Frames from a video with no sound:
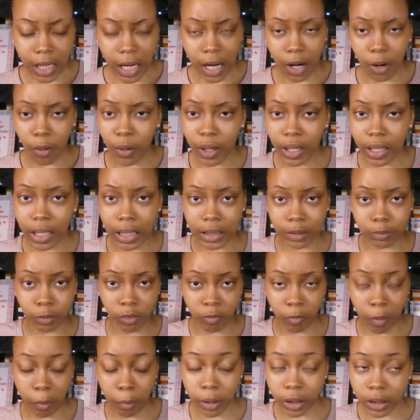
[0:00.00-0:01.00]
i organized
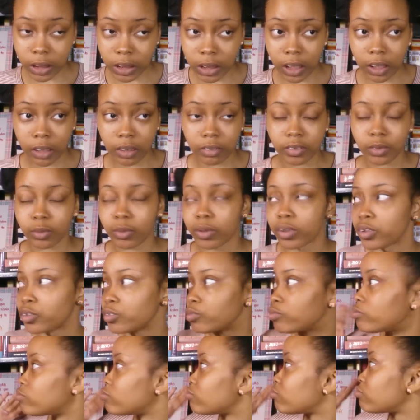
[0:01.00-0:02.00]
both my bookshelves
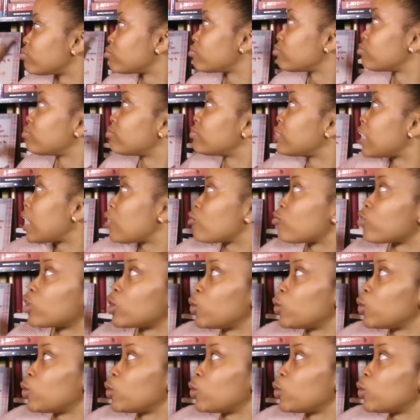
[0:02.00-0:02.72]
well not